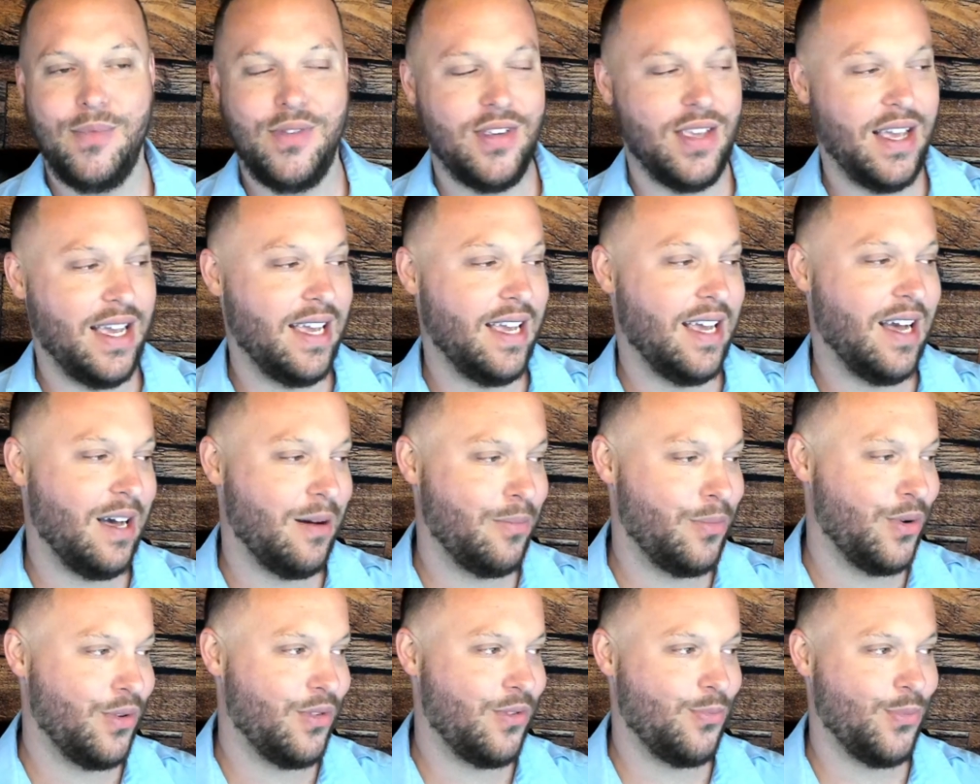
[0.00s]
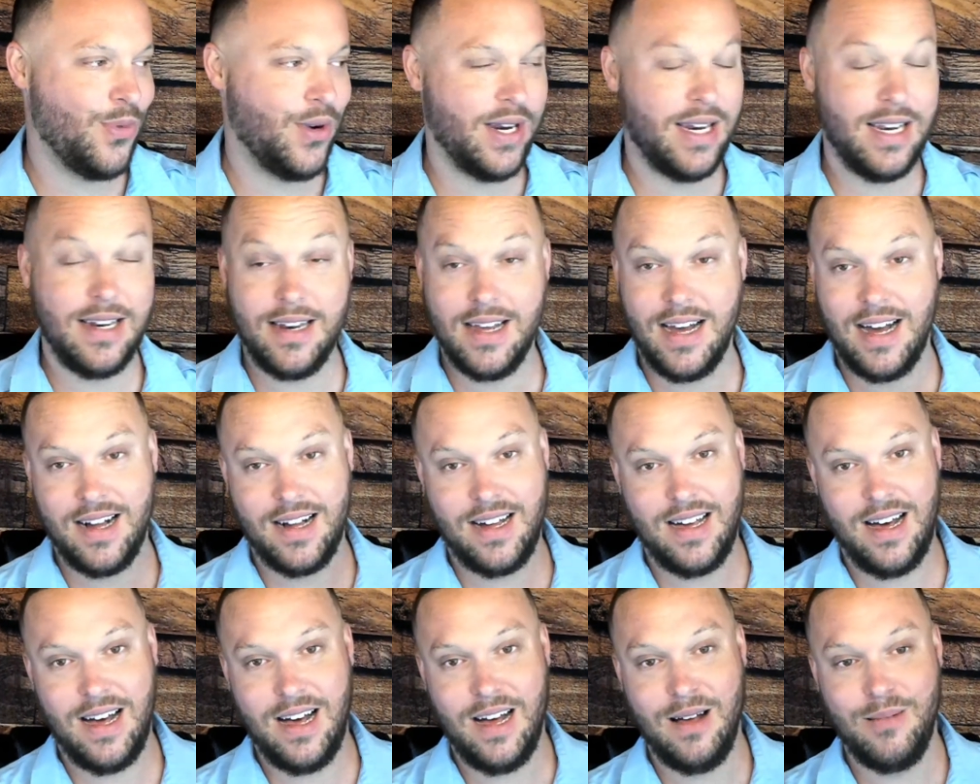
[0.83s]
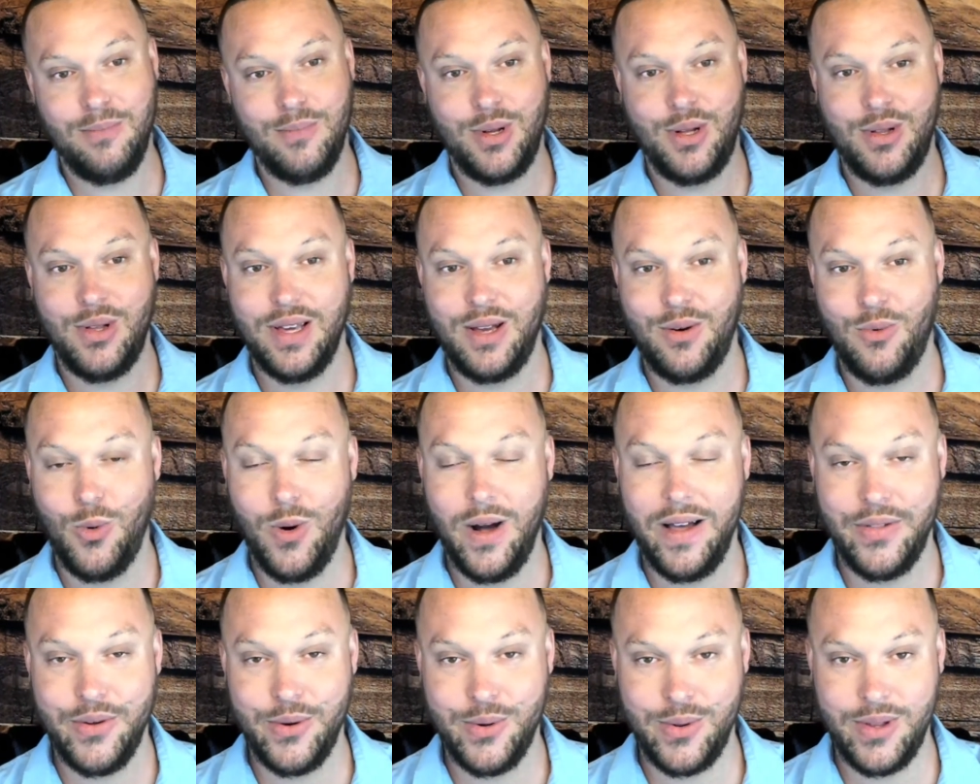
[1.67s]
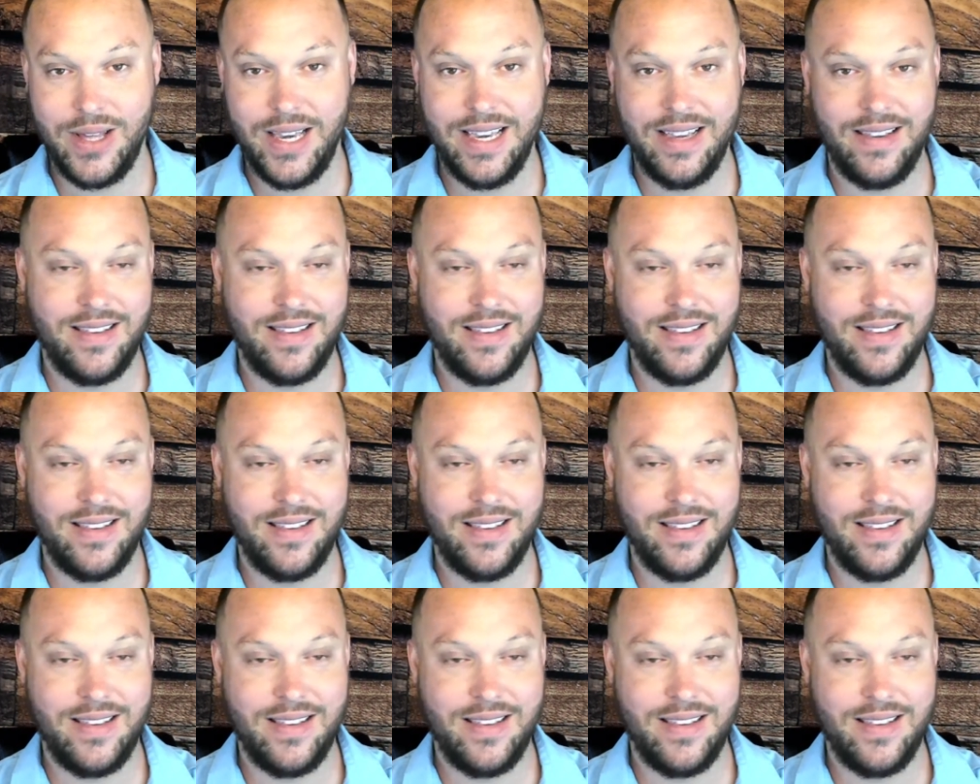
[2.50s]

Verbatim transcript: hubbardsmarina.com. Click weather links.